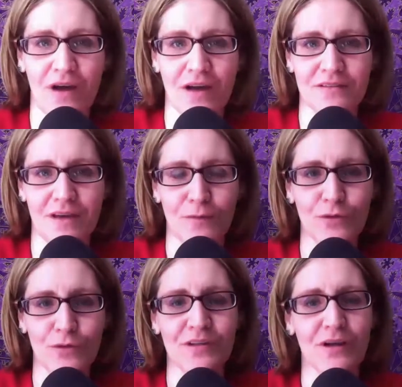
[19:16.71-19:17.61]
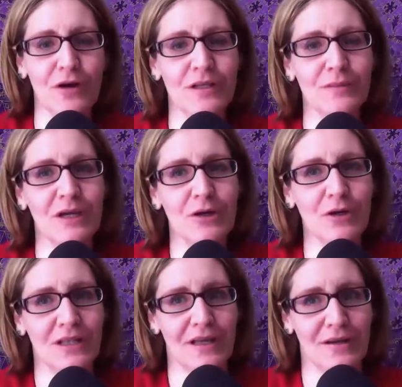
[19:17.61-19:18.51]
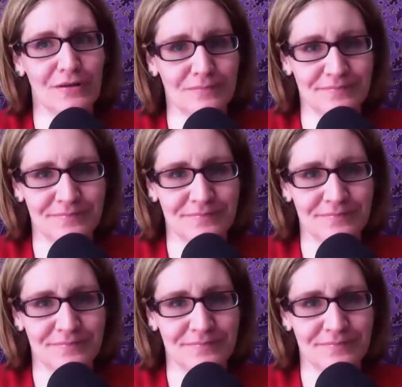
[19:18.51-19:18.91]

thoughts on reducing our email clutter?